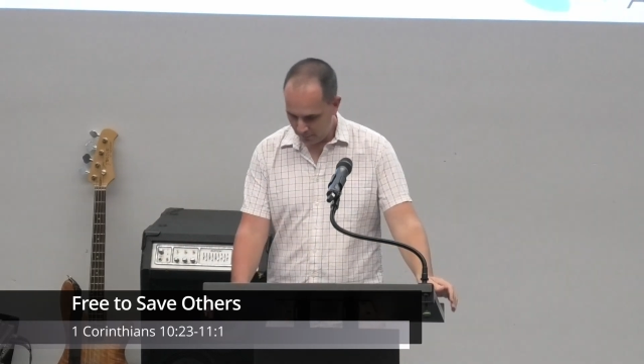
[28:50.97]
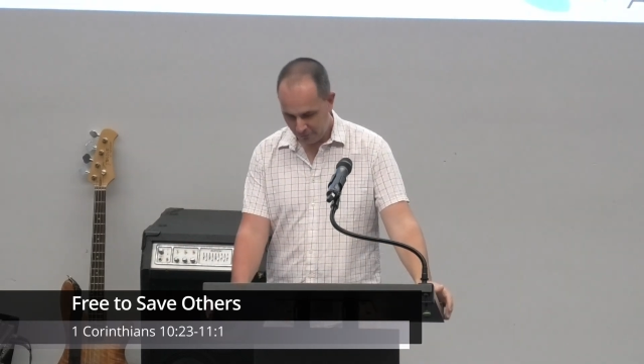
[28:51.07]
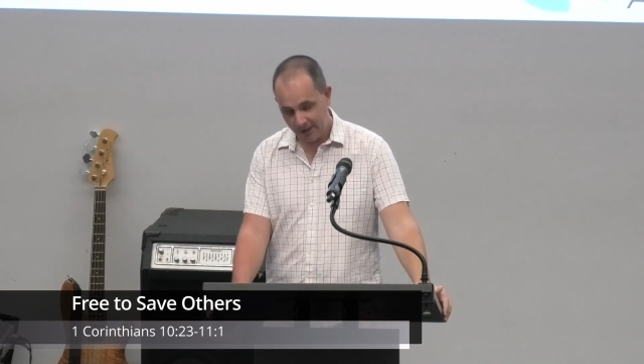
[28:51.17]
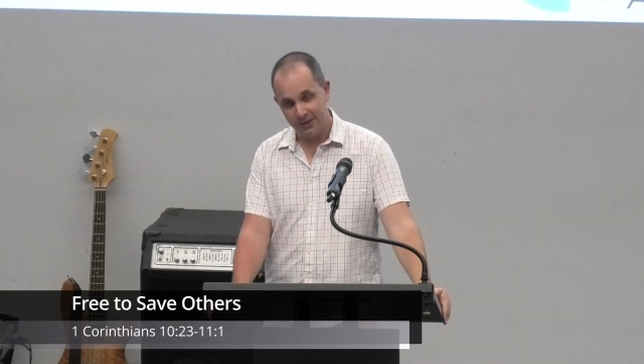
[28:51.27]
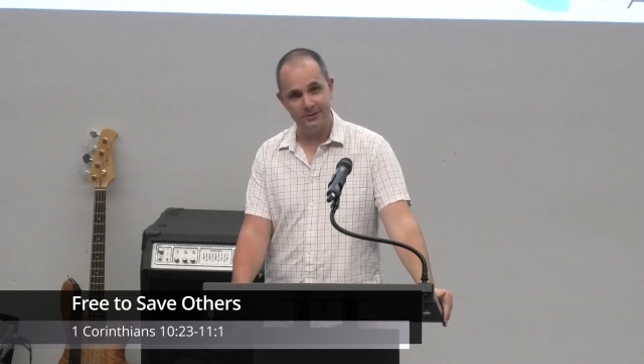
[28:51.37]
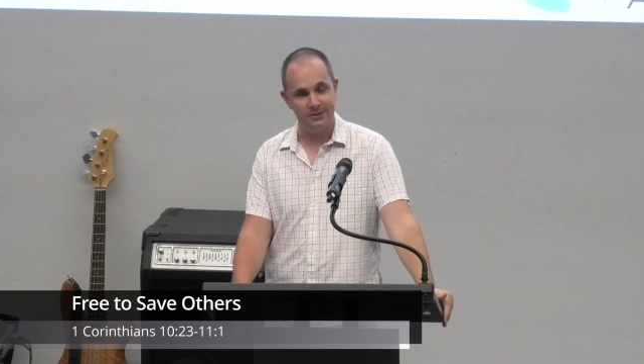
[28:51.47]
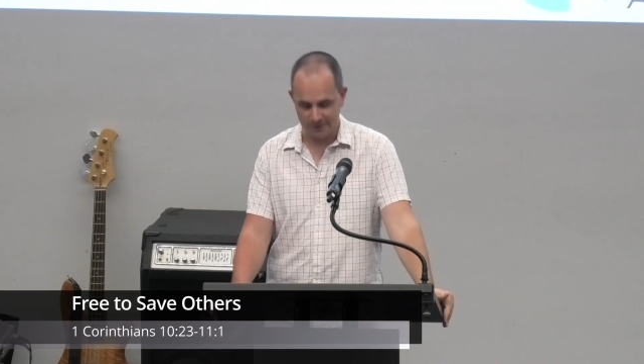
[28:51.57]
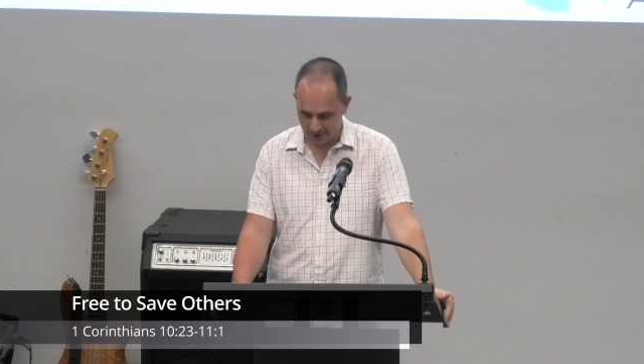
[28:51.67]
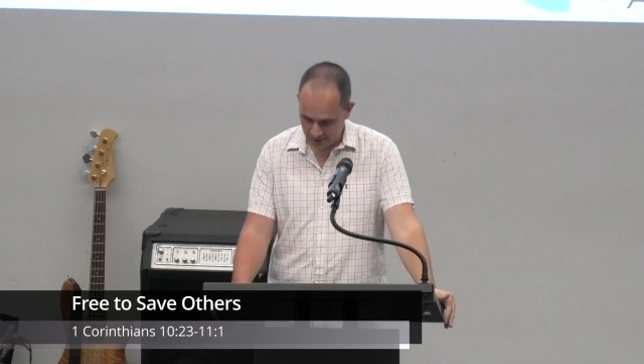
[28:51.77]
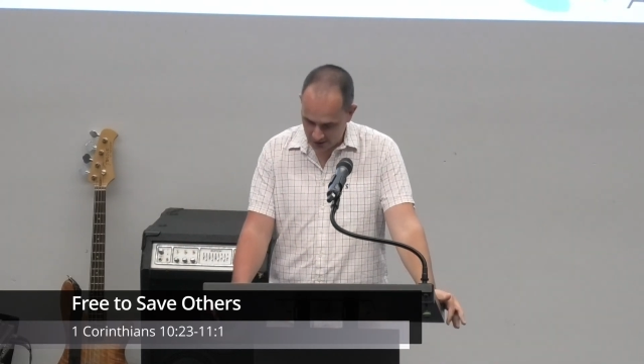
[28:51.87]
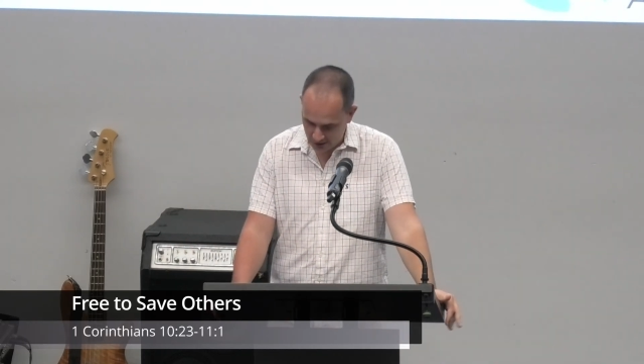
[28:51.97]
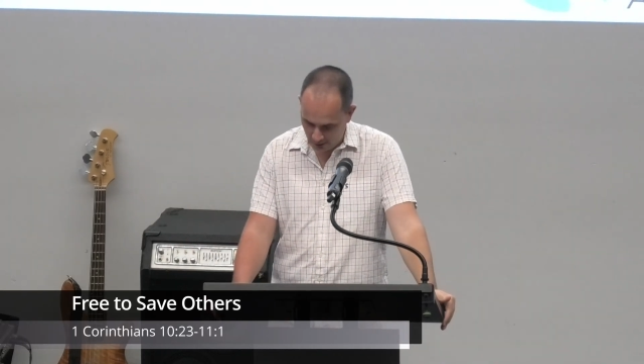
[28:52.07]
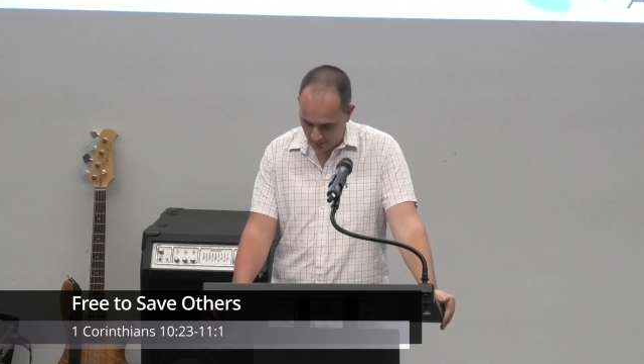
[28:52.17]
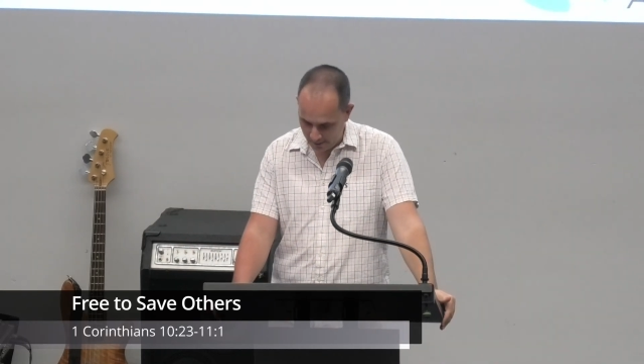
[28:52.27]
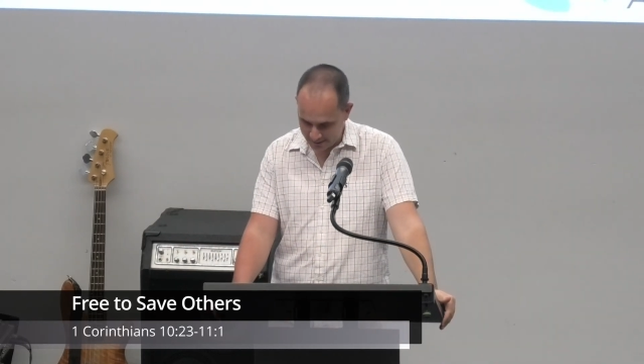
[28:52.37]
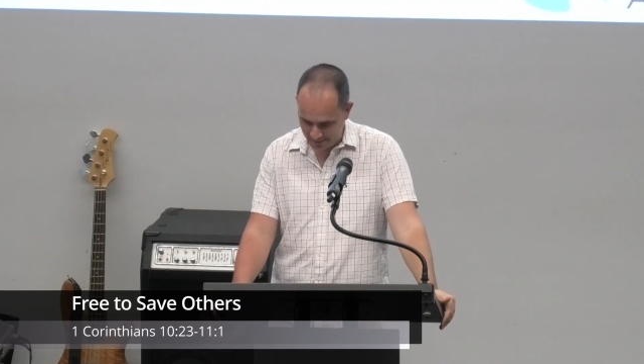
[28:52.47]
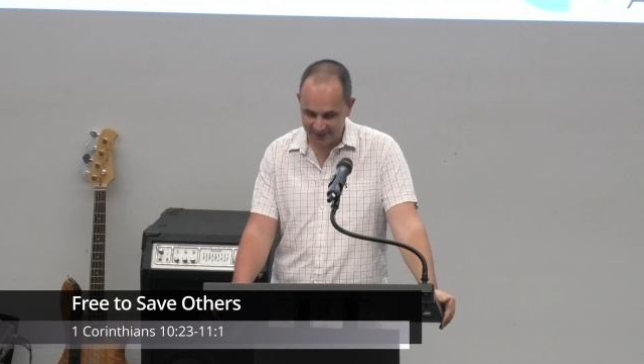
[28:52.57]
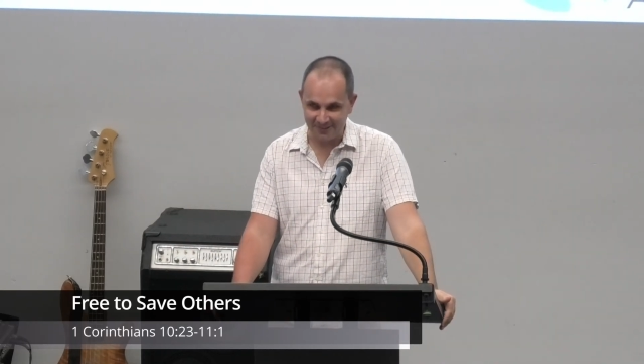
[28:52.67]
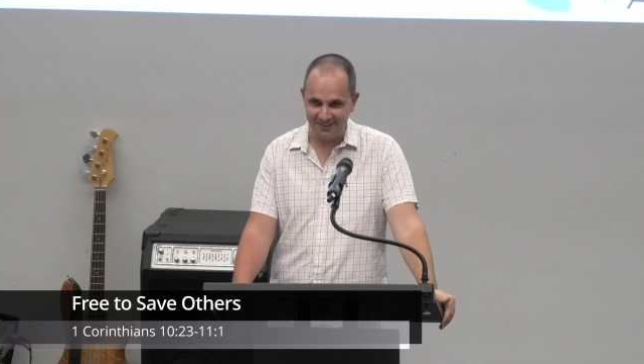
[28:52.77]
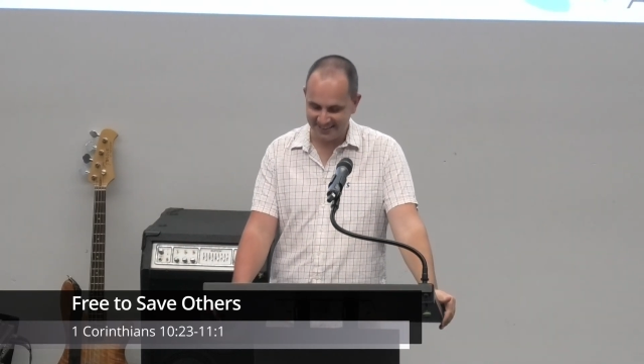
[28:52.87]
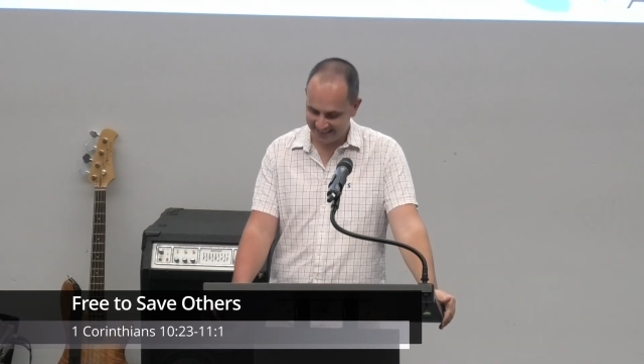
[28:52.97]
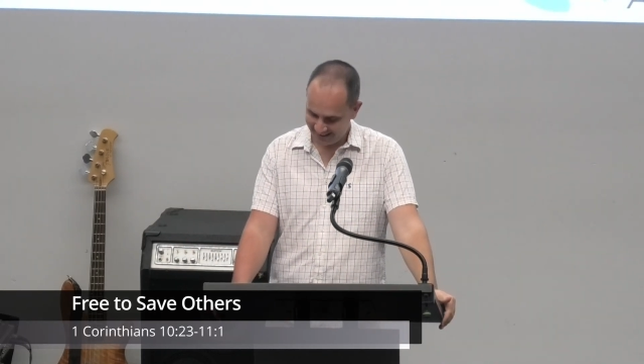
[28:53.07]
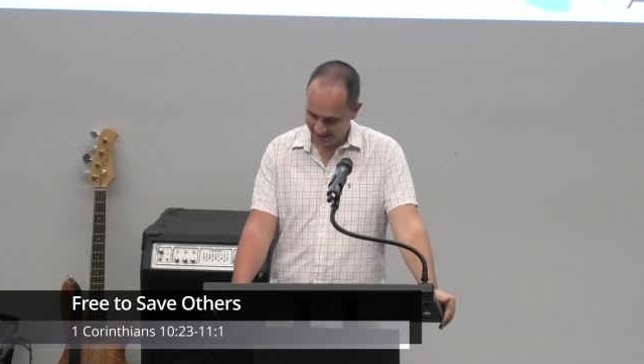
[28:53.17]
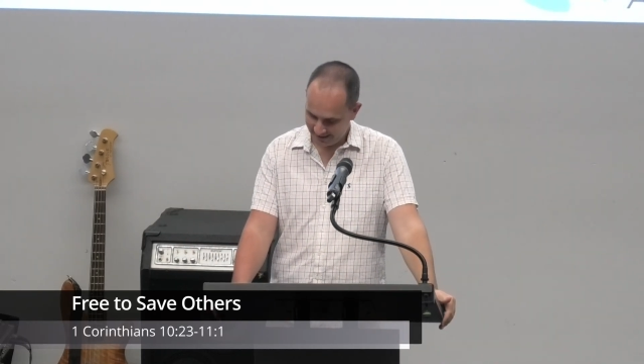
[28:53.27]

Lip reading: free to do almost most careers,